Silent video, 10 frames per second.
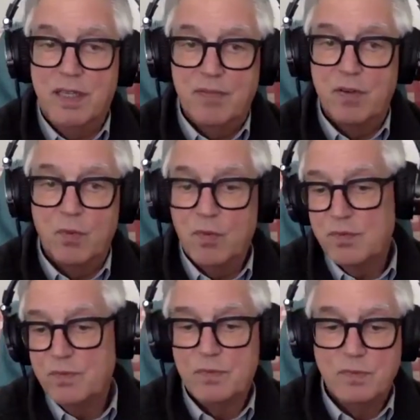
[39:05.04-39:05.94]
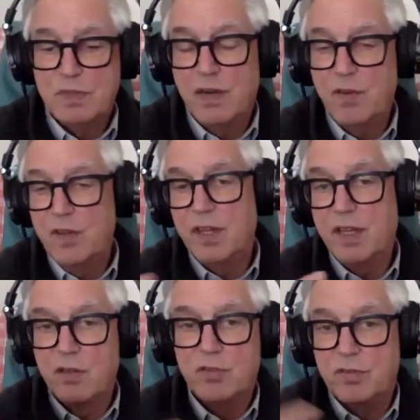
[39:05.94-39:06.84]
given
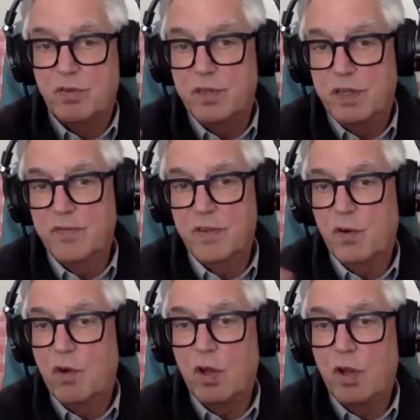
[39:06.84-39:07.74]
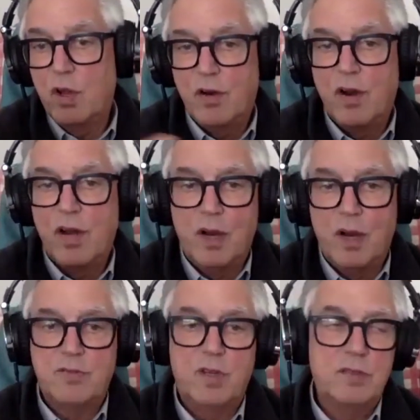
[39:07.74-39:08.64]
everything else, given all our other
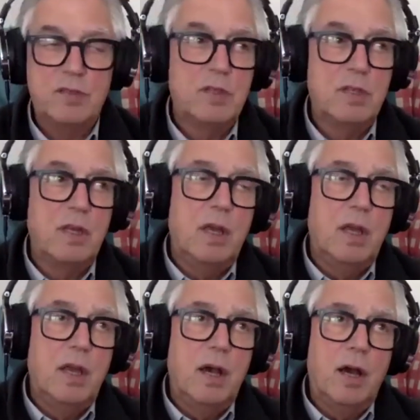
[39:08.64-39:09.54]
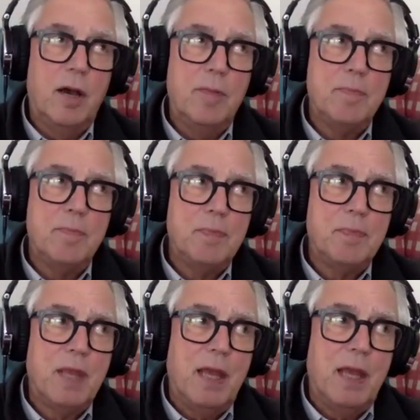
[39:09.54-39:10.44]
assets. Uh,
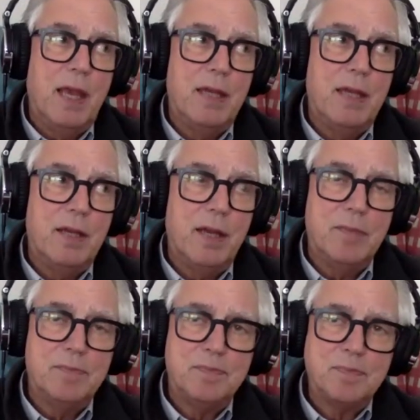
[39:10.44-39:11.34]
and uh,